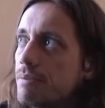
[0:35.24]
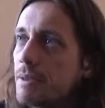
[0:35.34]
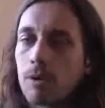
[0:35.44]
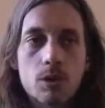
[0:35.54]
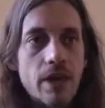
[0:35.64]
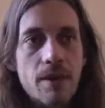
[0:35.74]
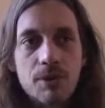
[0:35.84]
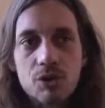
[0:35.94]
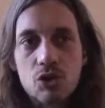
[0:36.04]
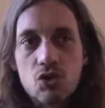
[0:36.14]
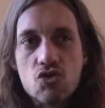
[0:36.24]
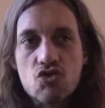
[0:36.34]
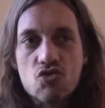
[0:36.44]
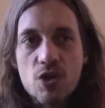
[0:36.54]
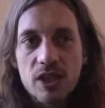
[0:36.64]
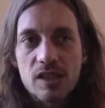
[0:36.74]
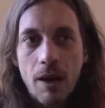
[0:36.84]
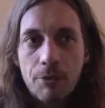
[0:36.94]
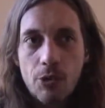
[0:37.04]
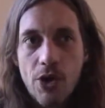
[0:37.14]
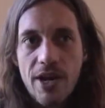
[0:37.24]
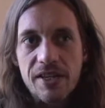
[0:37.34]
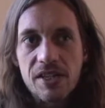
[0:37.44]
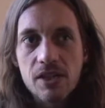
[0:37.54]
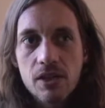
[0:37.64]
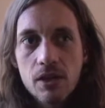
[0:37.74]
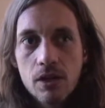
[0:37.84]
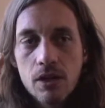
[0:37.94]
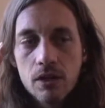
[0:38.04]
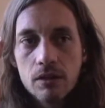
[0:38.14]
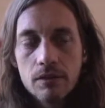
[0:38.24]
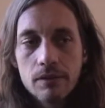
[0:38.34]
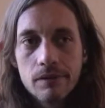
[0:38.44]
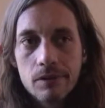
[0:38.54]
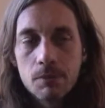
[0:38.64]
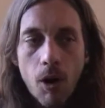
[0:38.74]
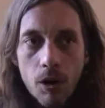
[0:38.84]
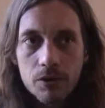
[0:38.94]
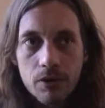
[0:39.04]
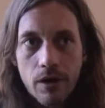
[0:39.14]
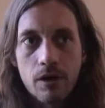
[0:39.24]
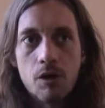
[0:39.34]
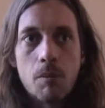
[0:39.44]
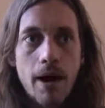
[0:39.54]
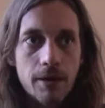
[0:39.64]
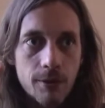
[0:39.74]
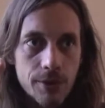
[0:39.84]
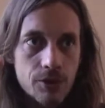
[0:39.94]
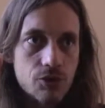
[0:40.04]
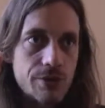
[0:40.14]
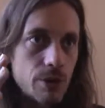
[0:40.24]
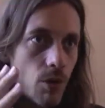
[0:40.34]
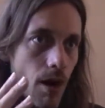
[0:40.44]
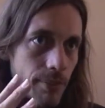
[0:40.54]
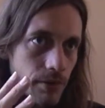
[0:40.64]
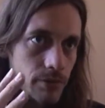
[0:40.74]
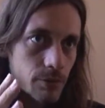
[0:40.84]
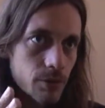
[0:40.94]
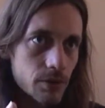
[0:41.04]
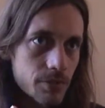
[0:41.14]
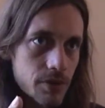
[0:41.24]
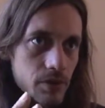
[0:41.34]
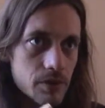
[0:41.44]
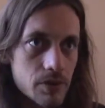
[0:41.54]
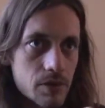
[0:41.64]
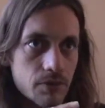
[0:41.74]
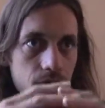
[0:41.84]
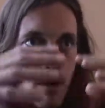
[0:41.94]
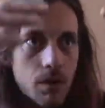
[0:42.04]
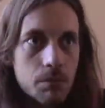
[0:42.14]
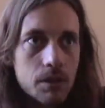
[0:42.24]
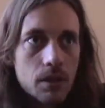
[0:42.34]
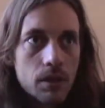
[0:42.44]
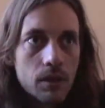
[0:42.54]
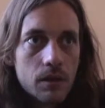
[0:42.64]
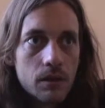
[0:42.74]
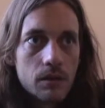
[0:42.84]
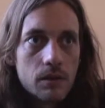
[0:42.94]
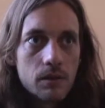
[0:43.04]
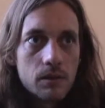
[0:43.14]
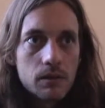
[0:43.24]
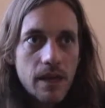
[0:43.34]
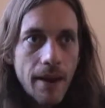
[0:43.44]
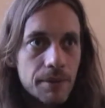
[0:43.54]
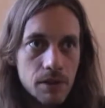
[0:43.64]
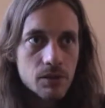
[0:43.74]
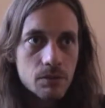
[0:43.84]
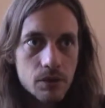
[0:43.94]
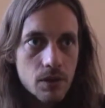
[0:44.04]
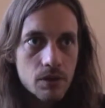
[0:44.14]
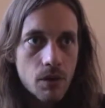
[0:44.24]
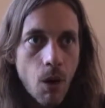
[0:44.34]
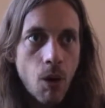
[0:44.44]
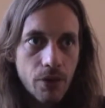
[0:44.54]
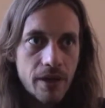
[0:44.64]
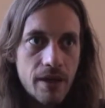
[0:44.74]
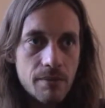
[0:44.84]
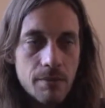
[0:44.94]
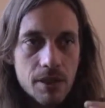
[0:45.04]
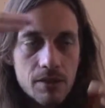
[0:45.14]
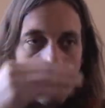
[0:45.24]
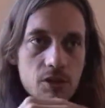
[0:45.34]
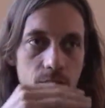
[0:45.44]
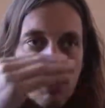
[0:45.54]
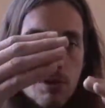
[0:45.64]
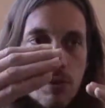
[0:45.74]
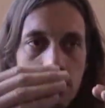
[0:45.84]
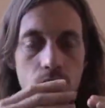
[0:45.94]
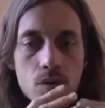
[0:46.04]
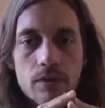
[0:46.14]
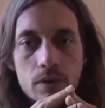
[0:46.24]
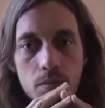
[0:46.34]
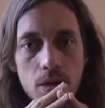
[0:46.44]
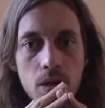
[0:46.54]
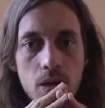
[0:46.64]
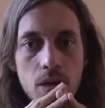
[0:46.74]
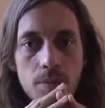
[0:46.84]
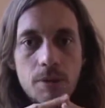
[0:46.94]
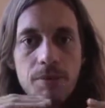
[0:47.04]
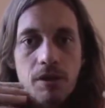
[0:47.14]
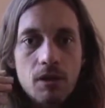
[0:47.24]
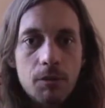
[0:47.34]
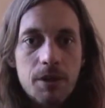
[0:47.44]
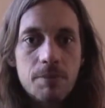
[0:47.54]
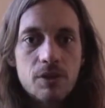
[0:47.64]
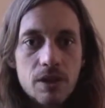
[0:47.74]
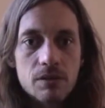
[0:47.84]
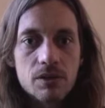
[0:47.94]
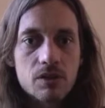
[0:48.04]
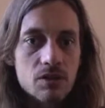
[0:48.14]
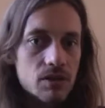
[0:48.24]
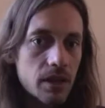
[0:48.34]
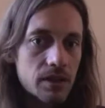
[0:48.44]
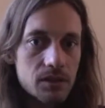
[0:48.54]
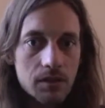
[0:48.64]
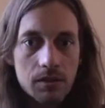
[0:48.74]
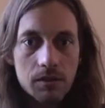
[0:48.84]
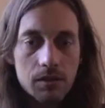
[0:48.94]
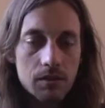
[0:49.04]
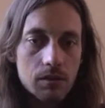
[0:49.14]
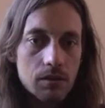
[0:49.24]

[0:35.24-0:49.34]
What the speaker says: people aren't able to separate small-scale, micro-industry, cooperatively run businesses from capitalism as a whole. They can't make the distinction between the two of them. But, you know, people adhere to such like this